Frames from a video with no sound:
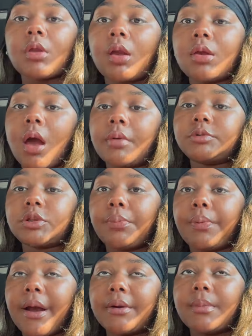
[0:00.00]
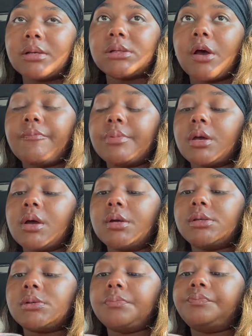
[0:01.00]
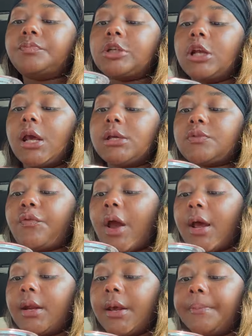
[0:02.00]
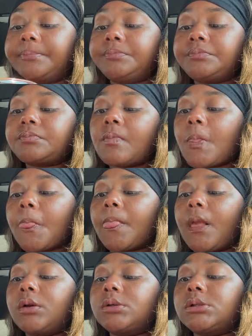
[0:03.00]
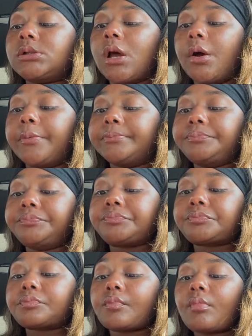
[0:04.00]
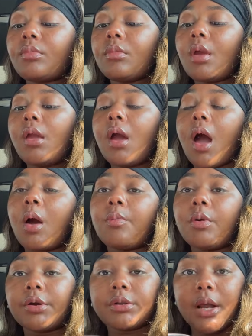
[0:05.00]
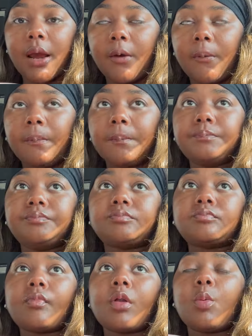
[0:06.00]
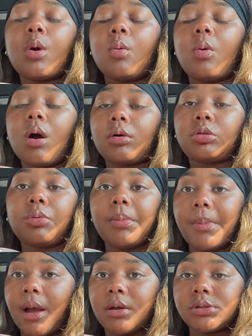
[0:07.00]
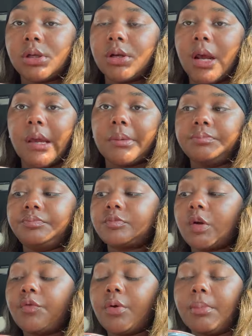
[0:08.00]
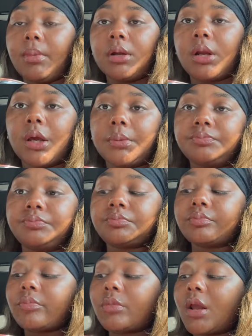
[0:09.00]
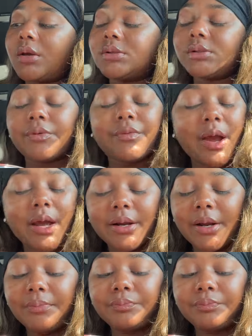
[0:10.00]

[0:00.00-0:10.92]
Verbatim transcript: Yeah, I'm so proud of myself because today is Friday. So, I worked out, will walk three miles a day from Monday to Friday.